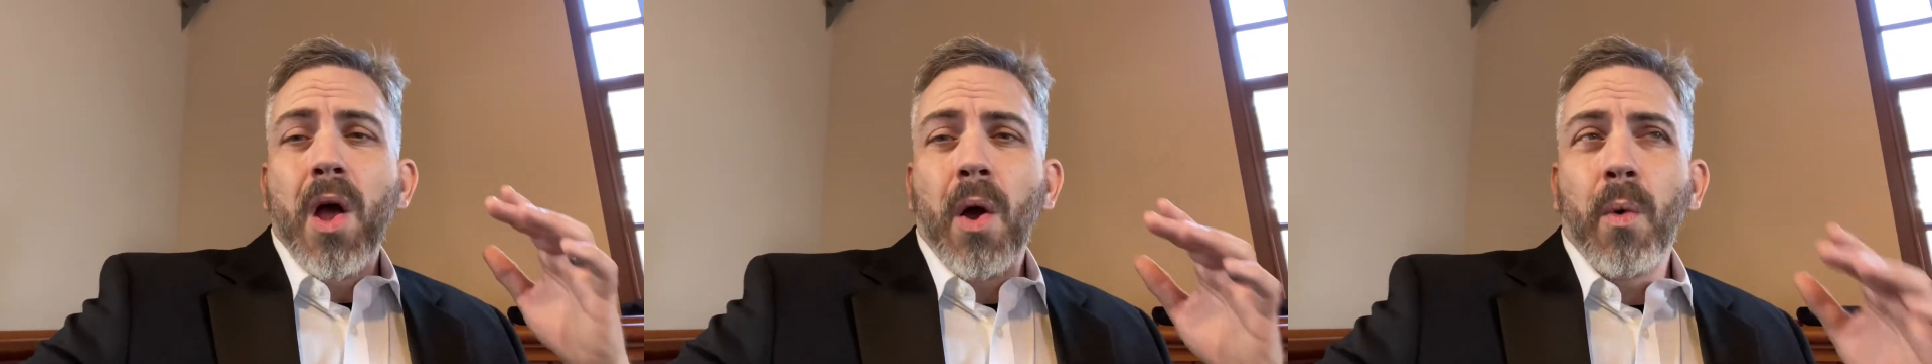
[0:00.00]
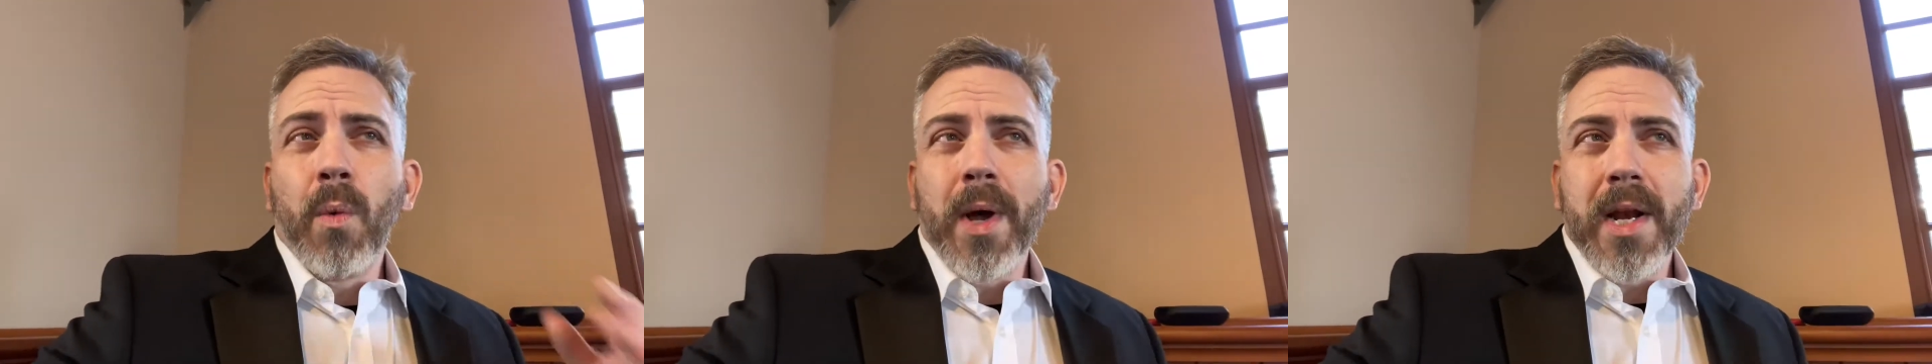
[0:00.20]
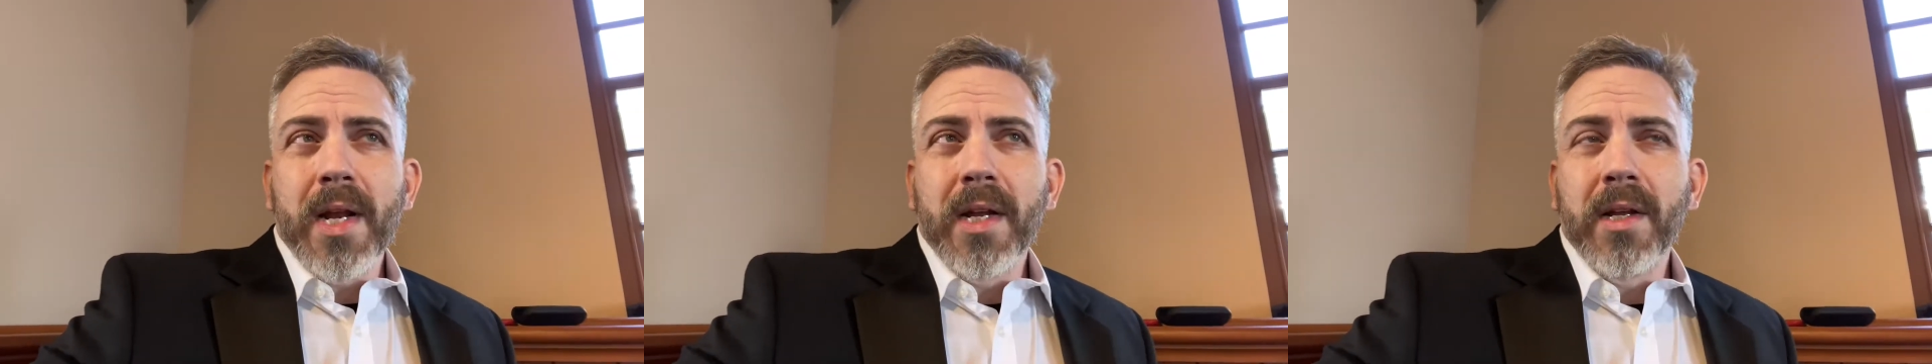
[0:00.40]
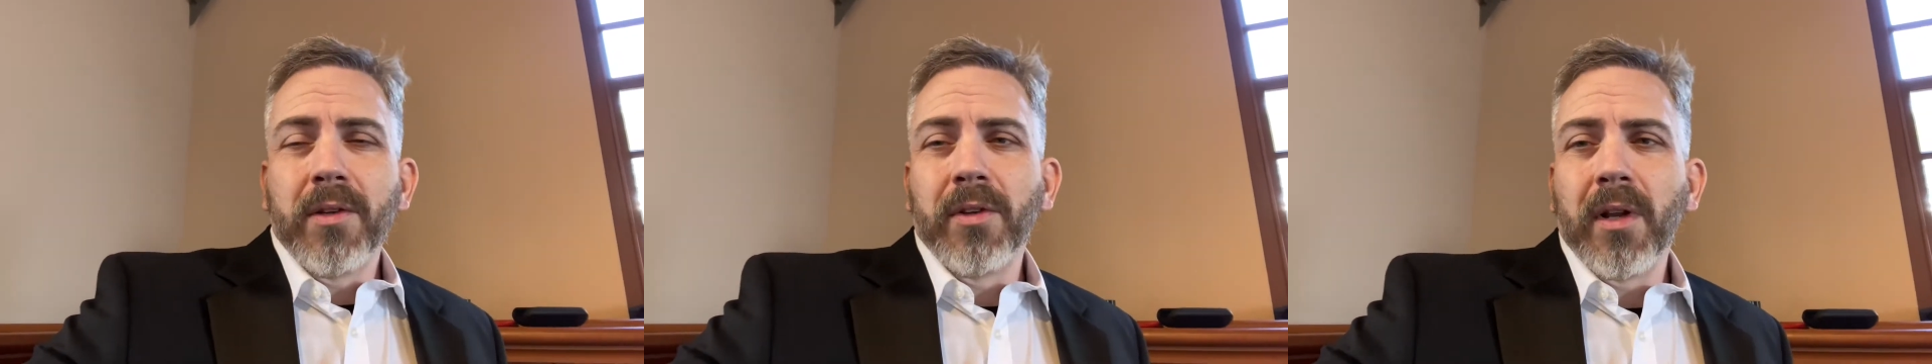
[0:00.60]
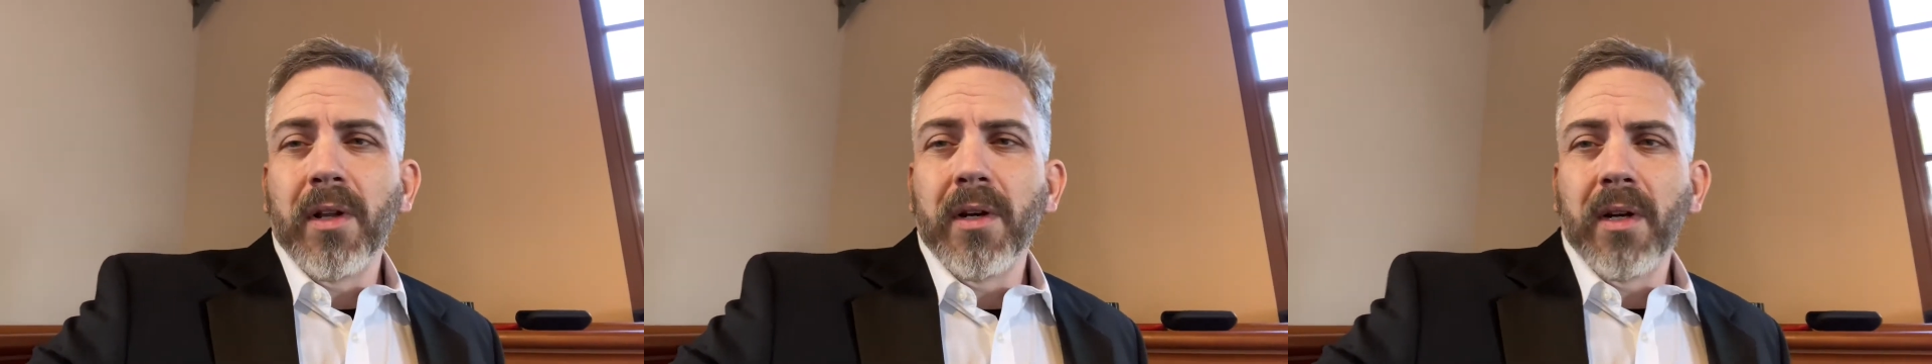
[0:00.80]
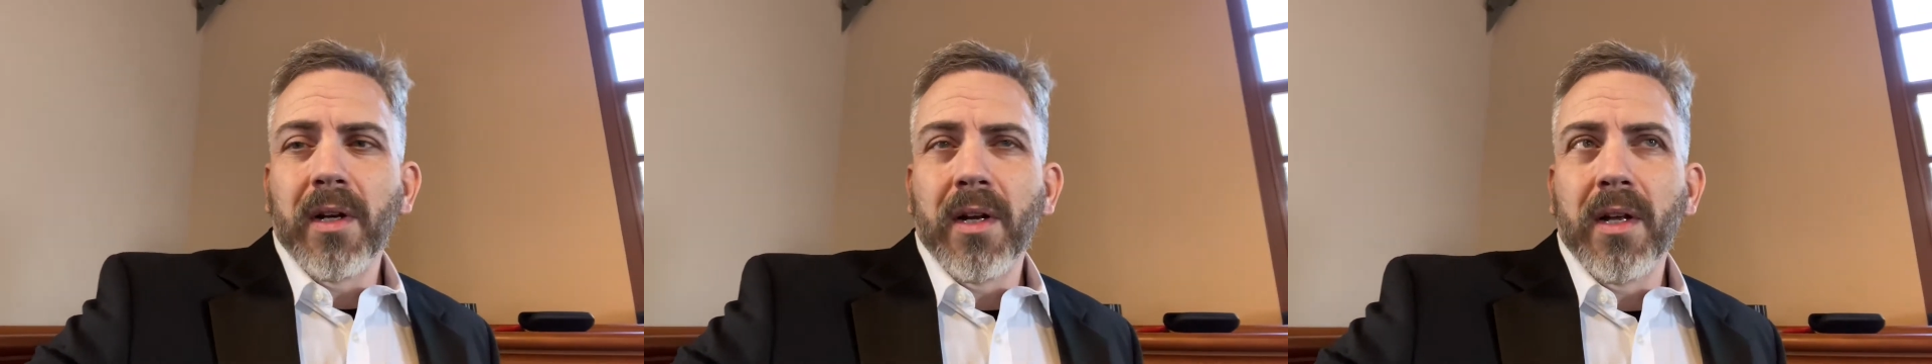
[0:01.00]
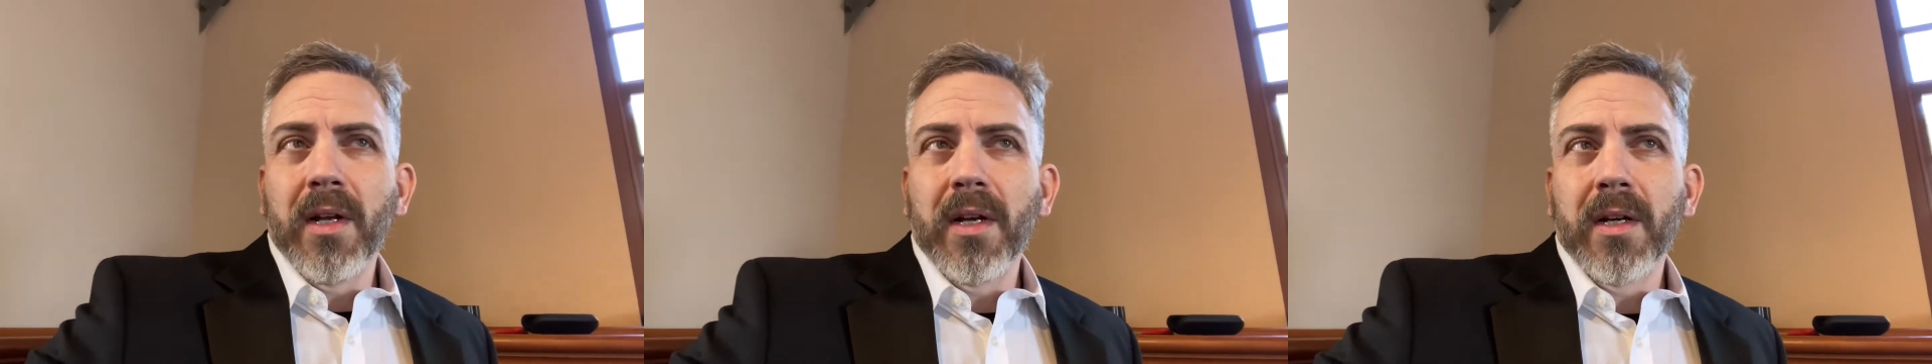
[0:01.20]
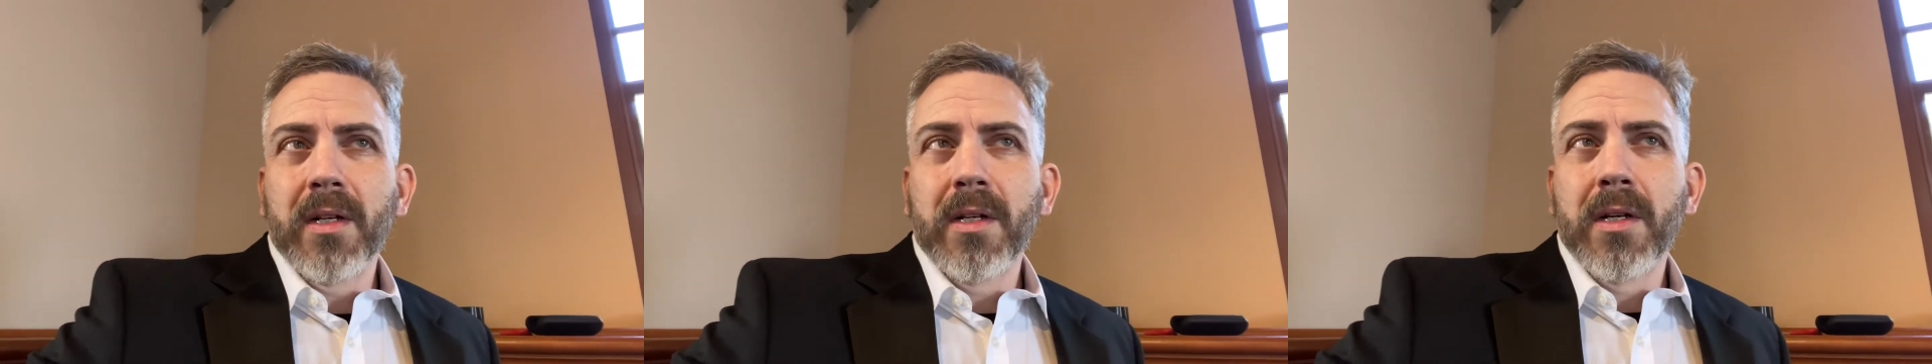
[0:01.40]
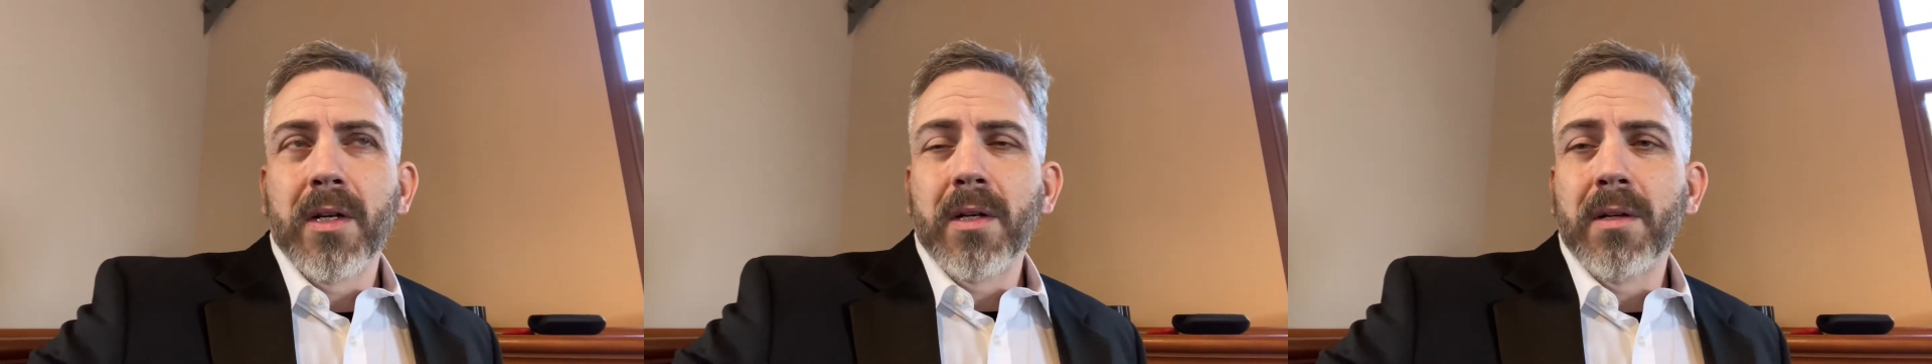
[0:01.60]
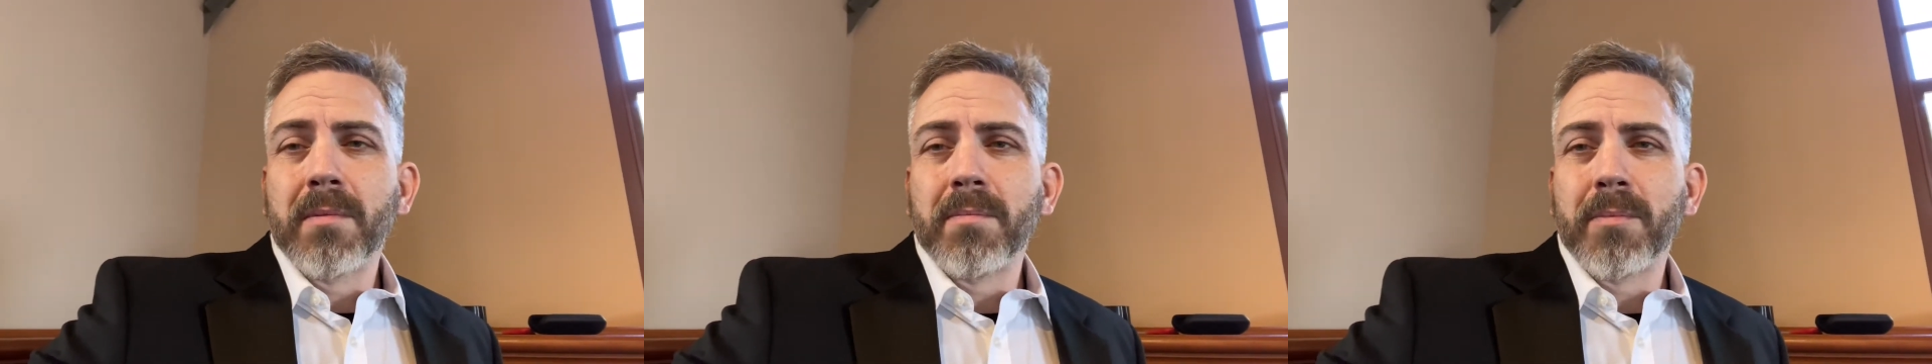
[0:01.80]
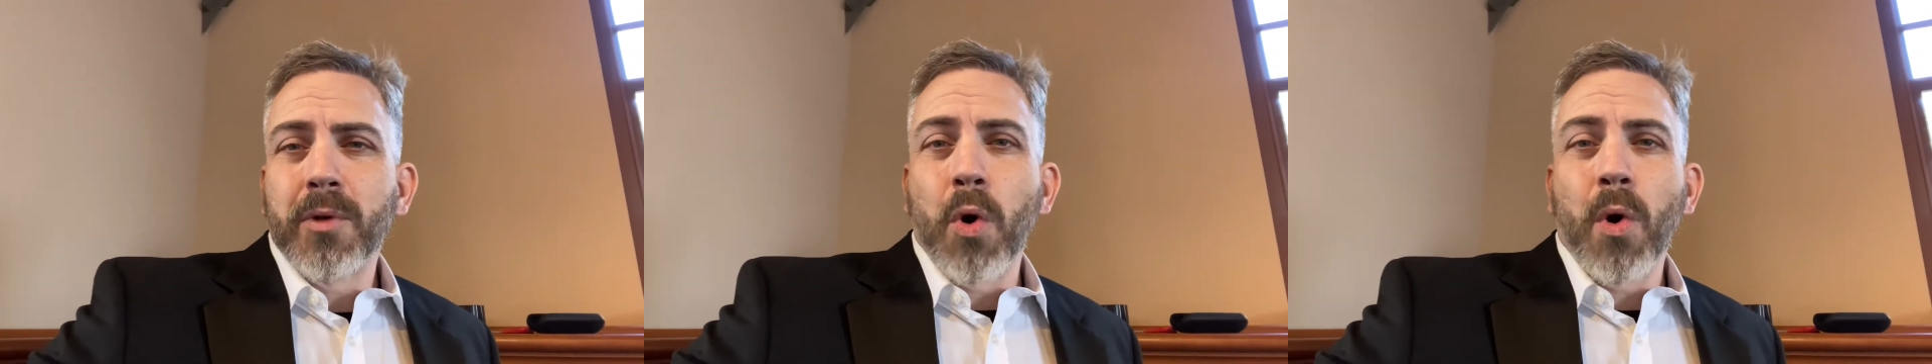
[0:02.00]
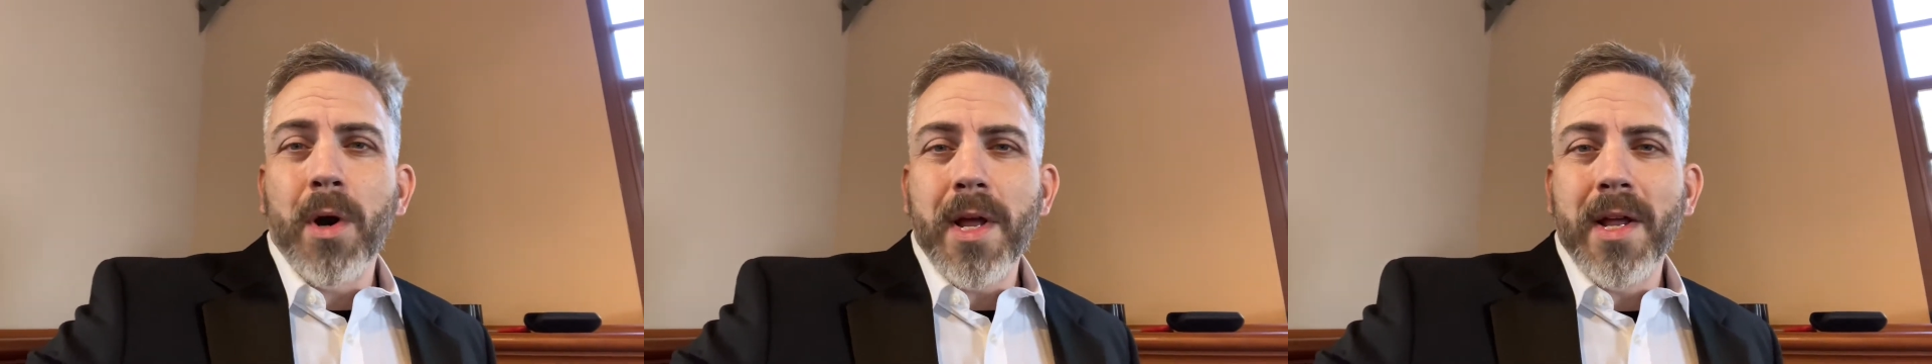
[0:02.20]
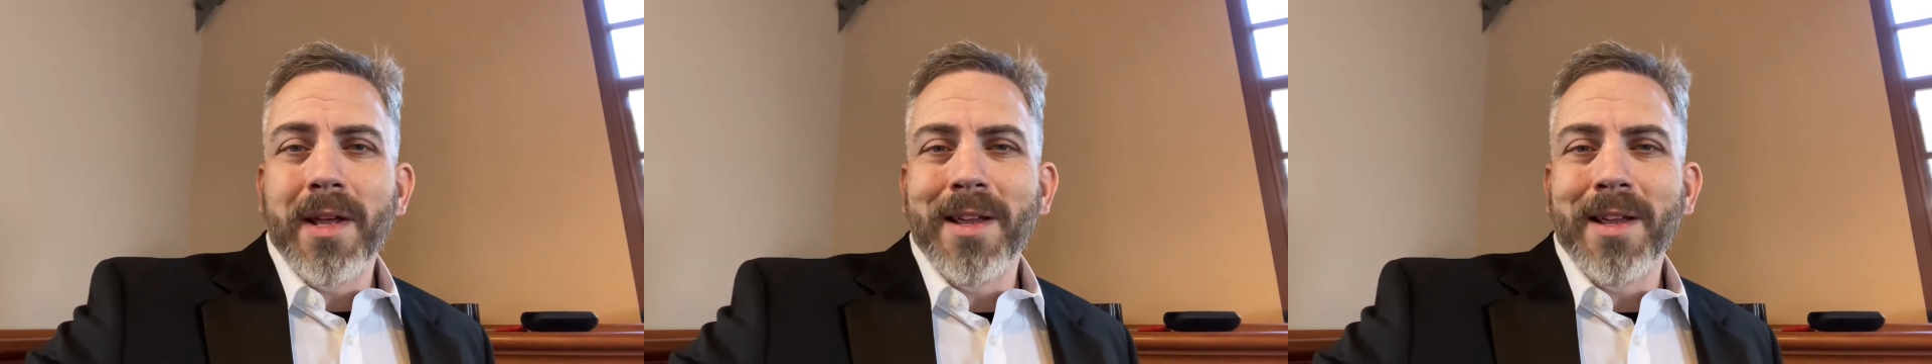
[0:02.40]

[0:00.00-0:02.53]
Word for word: a wedding is a little uh, corny.